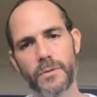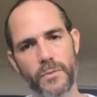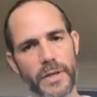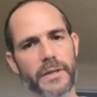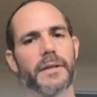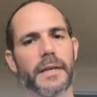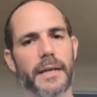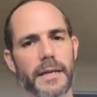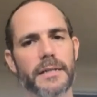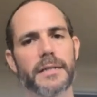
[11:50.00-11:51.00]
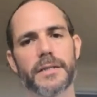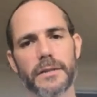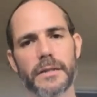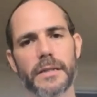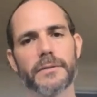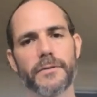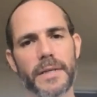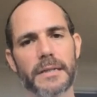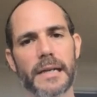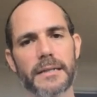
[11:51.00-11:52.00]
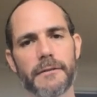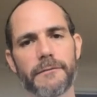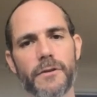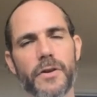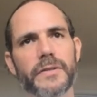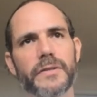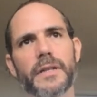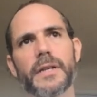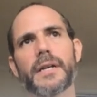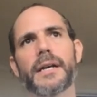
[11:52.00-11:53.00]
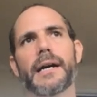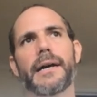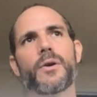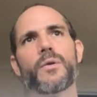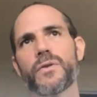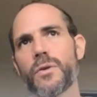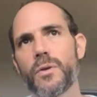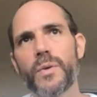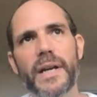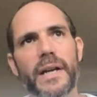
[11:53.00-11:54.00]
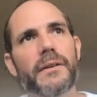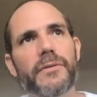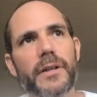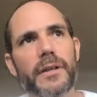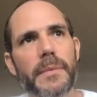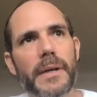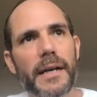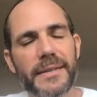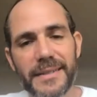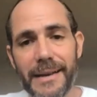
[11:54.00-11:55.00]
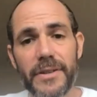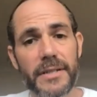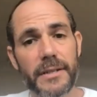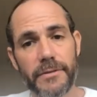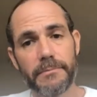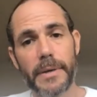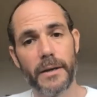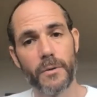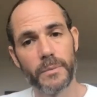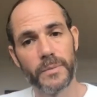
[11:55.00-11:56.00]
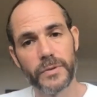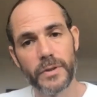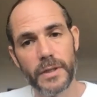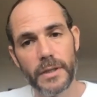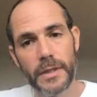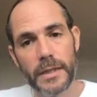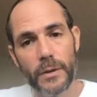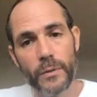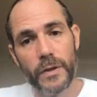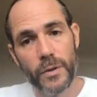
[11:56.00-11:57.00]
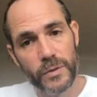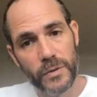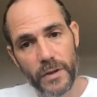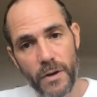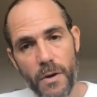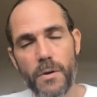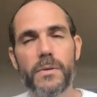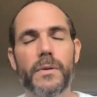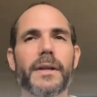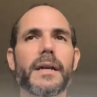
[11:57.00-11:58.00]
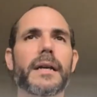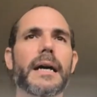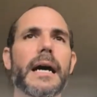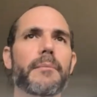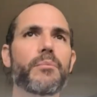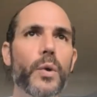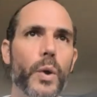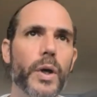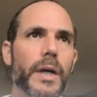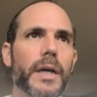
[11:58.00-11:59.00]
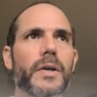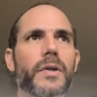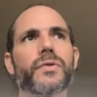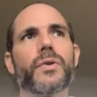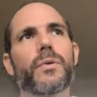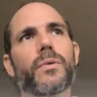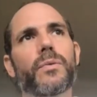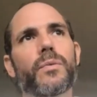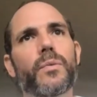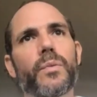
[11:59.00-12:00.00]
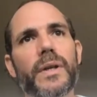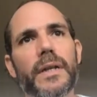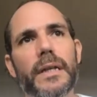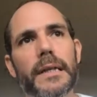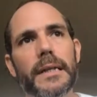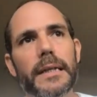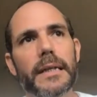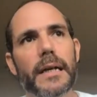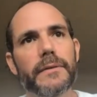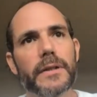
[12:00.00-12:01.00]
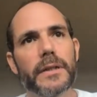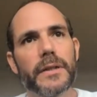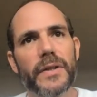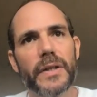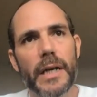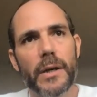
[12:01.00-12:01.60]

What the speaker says: with, again, Indigenous leaders from the Atlantic forest. And overall, we cover 7 different biomes over the course of the whole MOOC. So we cover the